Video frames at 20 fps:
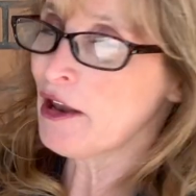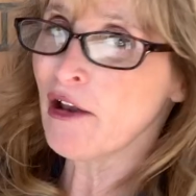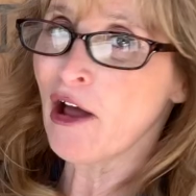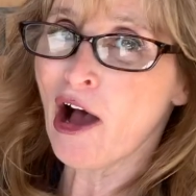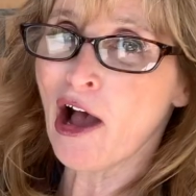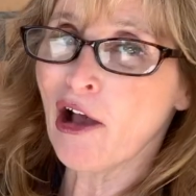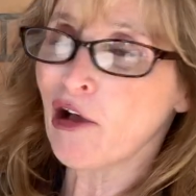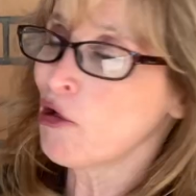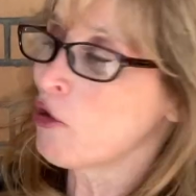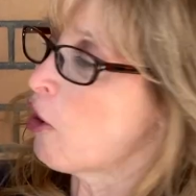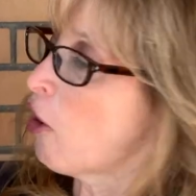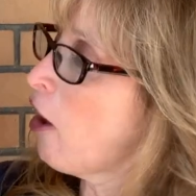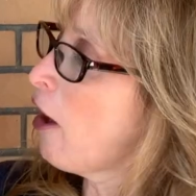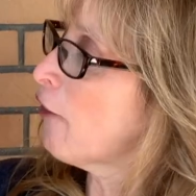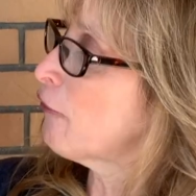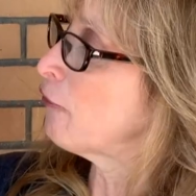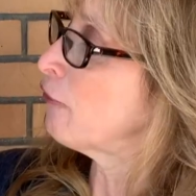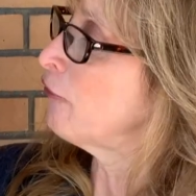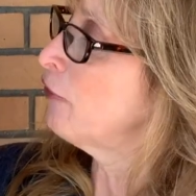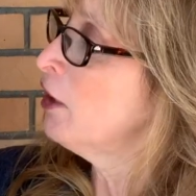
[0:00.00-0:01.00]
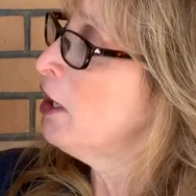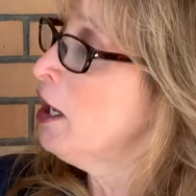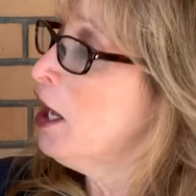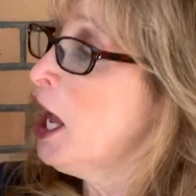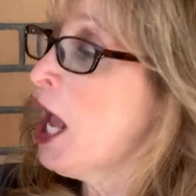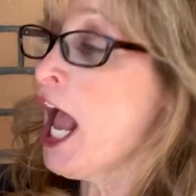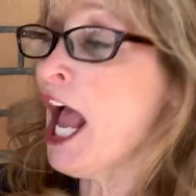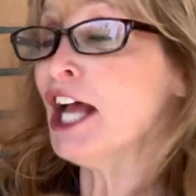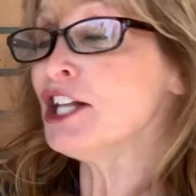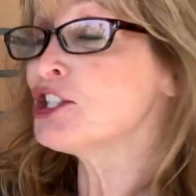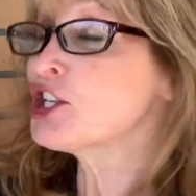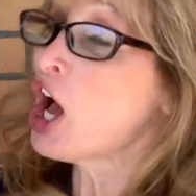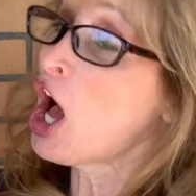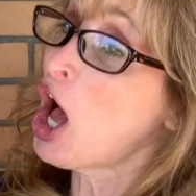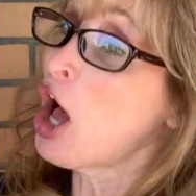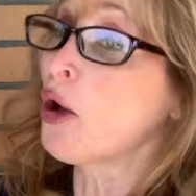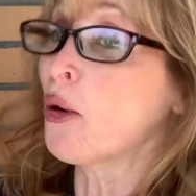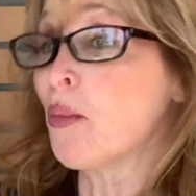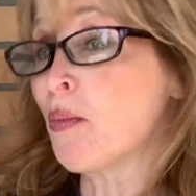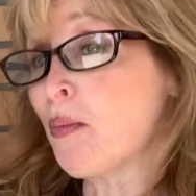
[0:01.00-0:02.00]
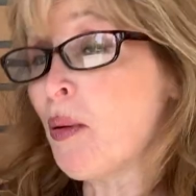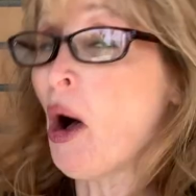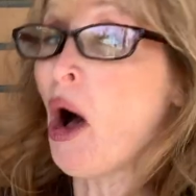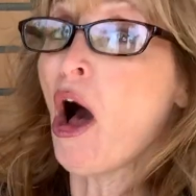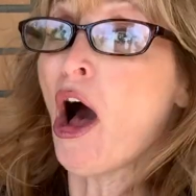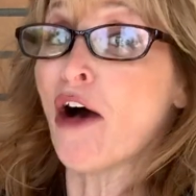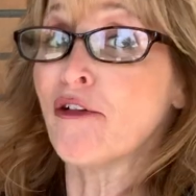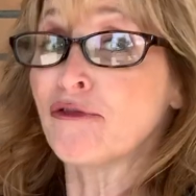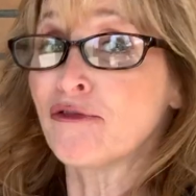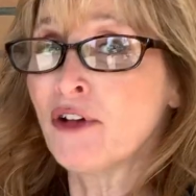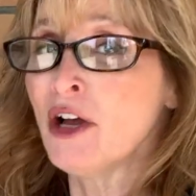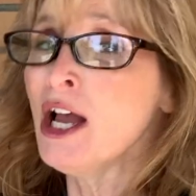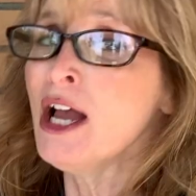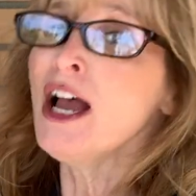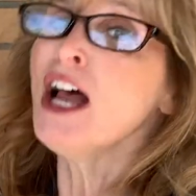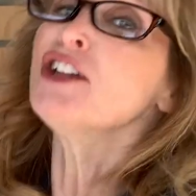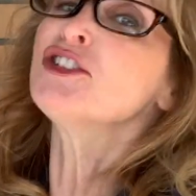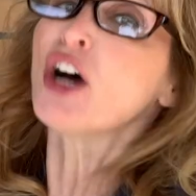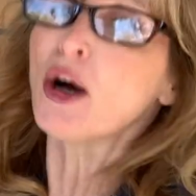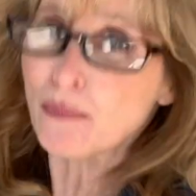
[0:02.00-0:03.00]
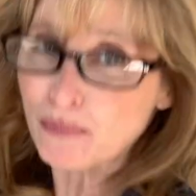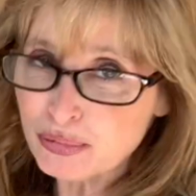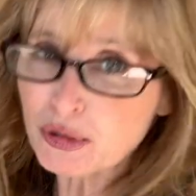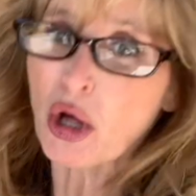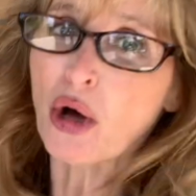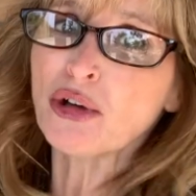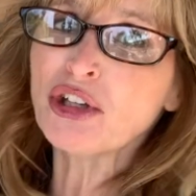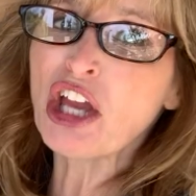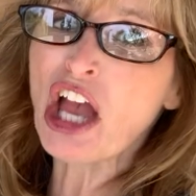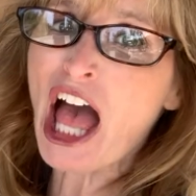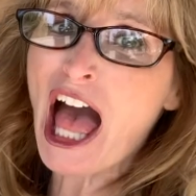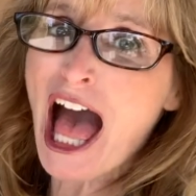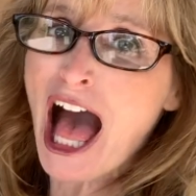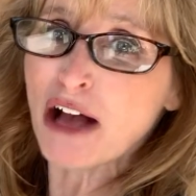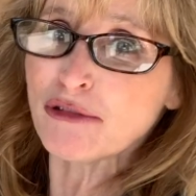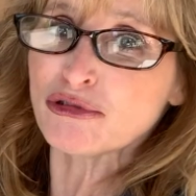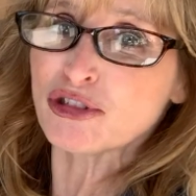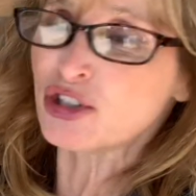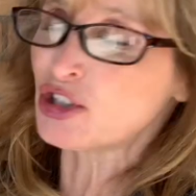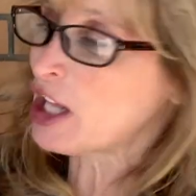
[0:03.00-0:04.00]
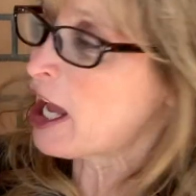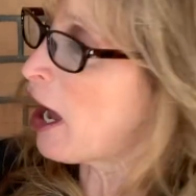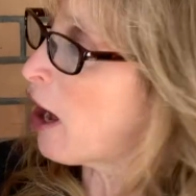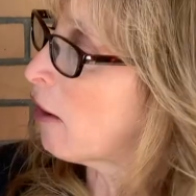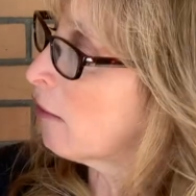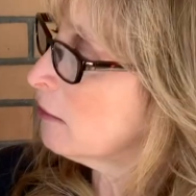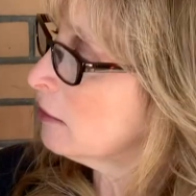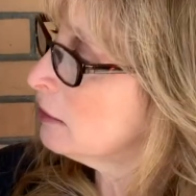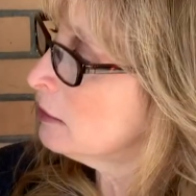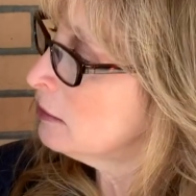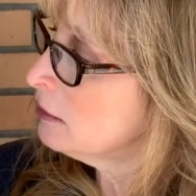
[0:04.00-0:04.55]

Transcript: I'll huff, and I'll puff, and I'll blow your house down,"